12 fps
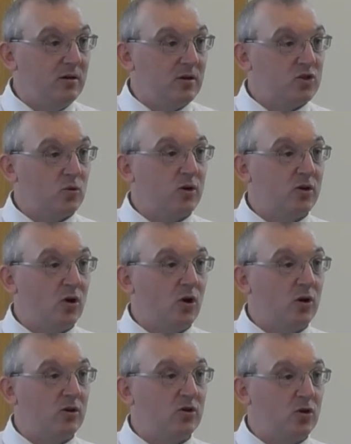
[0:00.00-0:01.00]
So we're
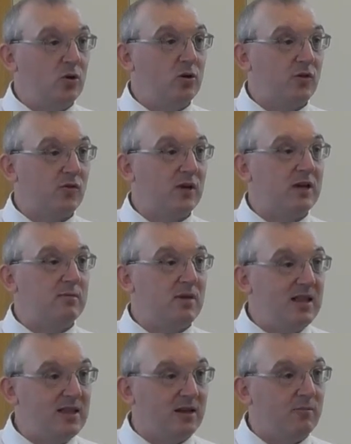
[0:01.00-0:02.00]
talking two to three
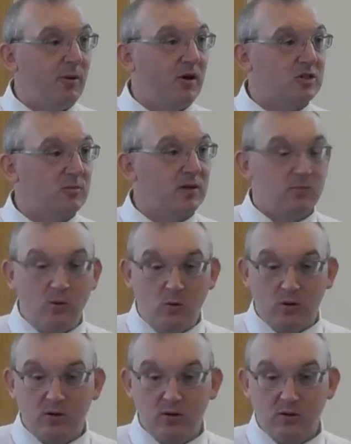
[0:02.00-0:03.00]
million, possibly
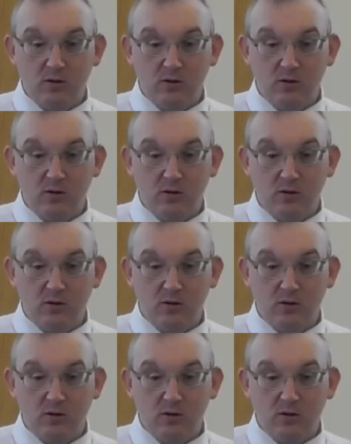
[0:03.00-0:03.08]
more.